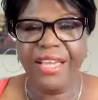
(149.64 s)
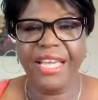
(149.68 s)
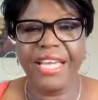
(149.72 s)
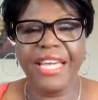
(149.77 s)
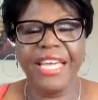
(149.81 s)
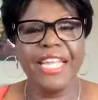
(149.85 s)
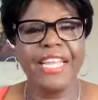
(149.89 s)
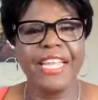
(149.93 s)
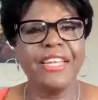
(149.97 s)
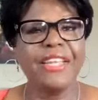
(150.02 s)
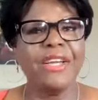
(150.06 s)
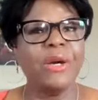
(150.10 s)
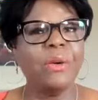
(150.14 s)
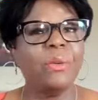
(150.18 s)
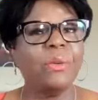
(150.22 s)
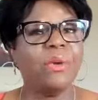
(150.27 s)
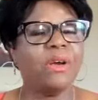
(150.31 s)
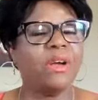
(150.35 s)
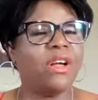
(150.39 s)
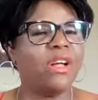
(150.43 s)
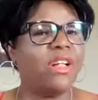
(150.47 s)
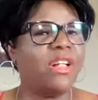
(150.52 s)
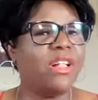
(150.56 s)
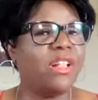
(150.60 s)
I know
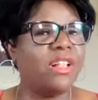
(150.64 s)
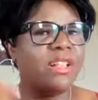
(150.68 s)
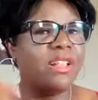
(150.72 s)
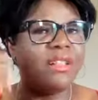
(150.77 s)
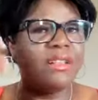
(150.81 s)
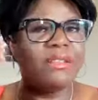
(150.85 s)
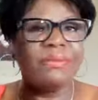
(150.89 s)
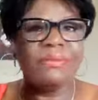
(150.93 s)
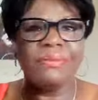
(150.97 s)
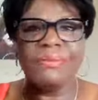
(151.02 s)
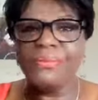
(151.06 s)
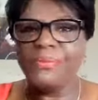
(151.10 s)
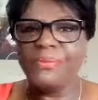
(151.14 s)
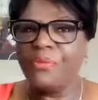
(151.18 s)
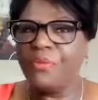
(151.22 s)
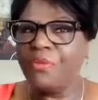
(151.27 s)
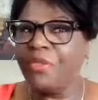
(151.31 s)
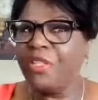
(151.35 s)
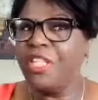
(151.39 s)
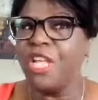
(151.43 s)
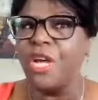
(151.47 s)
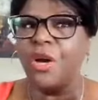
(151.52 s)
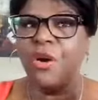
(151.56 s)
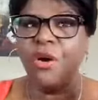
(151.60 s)
we're all
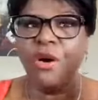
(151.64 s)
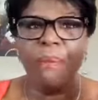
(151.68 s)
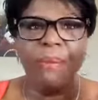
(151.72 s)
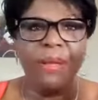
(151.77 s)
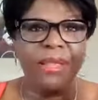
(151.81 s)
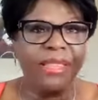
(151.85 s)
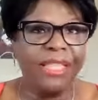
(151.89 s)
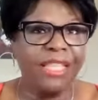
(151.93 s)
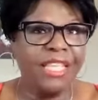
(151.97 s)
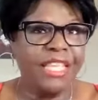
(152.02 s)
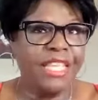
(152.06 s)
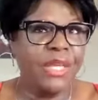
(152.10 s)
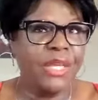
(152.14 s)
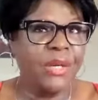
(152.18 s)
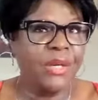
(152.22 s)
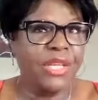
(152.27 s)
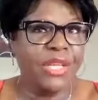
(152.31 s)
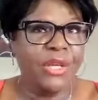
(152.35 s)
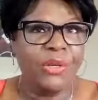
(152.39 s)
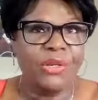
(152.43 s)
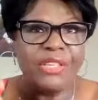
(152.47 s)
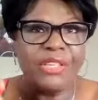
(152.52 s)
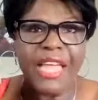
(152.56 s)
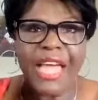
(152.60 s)
know about the
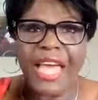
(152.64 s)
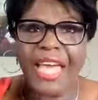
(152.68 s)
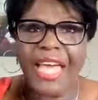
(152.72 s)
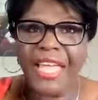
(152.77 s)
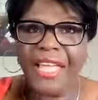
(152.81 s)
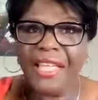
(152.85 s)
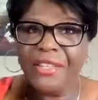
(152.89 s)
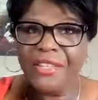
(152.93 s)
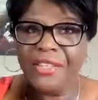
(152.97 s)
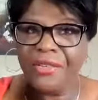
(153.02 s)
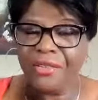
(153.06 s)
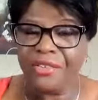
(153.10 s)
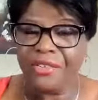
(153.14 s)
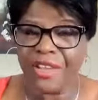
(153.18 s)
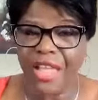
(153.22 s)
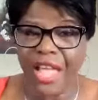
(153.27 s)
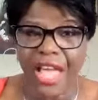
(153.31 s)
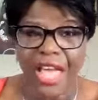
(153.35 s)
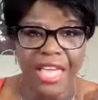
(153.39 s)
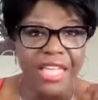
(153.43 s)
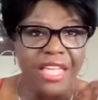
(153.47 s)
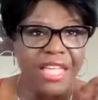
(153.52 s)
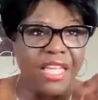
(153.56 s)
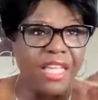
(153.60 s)
yo-yo diet. You
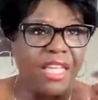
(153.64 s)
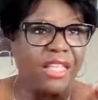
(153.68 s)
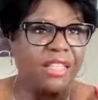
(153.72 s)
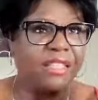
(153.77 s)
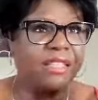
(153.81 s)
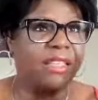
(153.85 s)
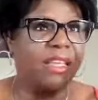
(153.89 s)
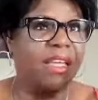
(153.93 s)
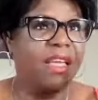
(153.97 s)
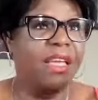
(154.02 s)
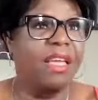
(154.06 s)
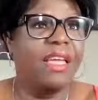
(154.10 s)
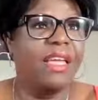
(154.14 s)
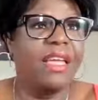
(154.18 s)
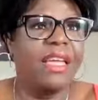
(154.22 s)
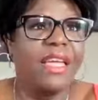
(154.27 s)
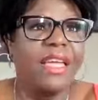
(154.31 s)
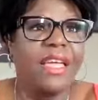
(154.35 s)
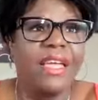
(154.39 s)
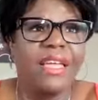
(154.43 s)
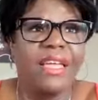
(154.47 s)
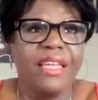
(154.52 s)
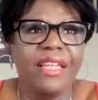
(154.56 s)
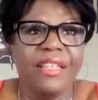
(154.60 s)
diet,
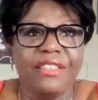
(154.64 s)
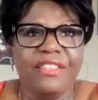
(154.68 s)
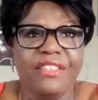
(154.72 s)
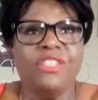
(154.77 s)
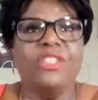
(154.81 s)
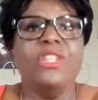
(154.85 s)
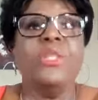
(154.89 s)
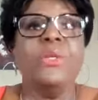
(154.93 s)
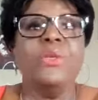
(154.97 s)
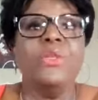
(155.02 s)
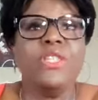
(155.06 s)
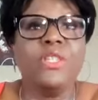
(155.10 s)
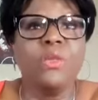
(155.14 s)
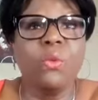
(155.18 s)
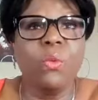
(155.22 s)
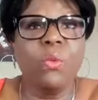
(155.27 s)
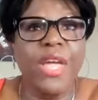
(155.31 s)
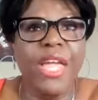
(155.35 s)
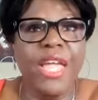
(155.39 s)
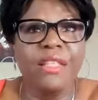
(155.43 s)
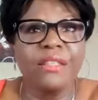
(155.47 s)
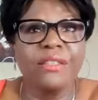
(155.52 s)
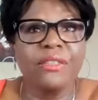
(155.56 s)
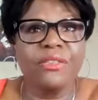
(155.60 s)
you lose the
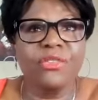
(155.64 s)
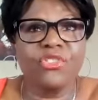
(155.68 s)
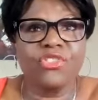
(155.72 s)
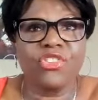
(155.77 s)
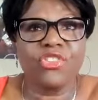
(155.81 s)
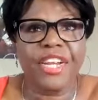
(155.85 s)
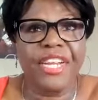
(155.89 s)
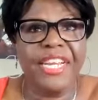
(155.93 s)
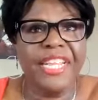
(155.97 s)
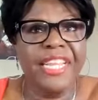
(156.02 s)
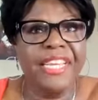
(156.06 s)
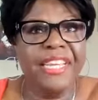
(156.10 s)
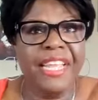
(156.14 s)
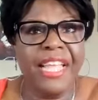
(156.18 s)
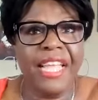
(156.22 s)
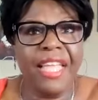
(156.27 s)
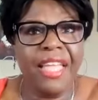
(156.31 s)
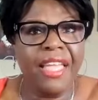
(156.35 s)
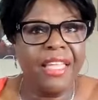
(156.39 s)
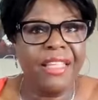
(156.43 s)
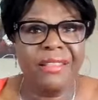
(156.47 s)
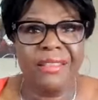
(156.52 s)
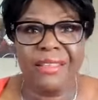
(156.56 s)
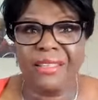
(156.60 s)
weight, you start eating
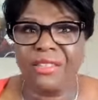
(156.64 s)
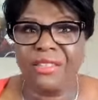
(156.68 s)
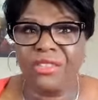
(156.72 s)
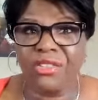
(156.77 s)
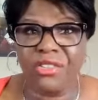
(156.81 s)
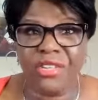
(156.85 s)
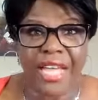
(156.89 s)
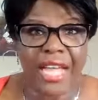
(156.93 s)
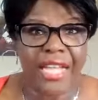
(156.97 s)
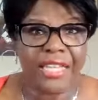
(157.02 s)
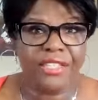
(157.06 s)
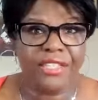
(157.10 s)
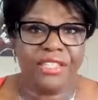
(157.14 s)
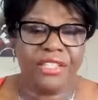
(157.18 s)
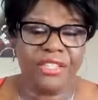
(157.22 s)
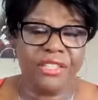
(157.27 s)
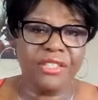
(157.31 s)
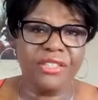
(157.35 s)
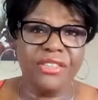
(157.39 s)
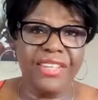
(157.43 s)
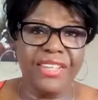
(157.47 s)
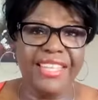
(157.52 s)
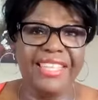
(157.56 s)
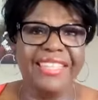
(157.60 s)
again because you got
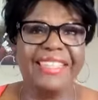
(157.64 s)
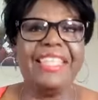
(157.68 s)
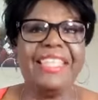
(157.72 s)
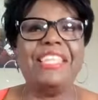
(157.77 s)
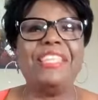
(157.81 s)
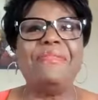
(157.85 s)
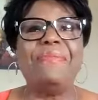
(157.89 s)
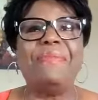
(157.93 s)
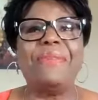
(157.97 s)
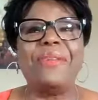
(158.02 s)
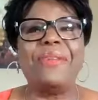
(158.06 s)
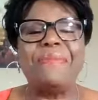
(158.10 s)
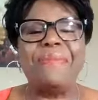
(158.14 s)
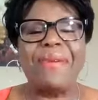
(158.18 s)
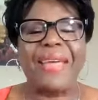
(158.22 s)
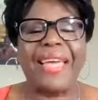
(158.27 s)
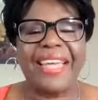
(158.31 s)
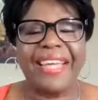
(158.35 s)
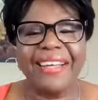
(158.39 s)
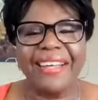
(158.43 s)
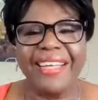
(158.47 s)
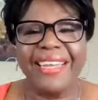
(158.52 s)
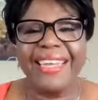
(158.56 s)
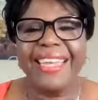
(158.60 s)
to, and you put it
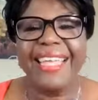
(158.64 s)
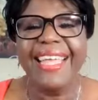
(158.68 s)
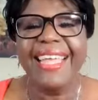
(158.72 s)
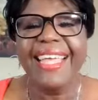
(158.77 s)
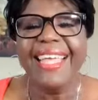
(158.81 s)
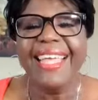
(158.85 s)
back on.